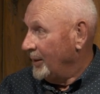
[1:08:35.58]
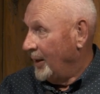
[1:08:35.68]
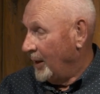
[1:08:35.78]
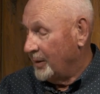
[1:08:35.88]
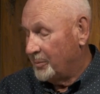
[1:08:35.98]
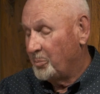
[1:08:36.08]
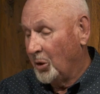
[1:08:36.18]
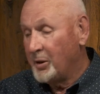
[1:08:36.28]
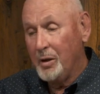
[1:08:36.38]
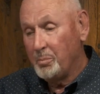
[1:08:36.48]
And
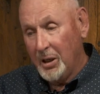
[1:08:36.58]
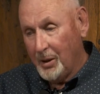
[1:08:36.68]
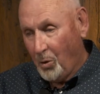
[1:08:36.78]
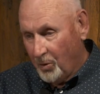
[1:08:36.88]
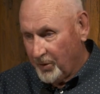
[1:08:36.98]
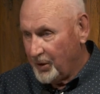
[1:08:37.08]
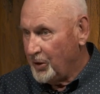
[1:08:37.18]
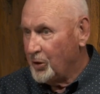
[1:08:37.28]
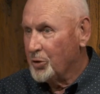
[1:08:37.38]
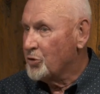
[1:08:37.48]
believe me, over the
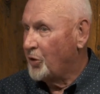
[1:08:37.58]
years,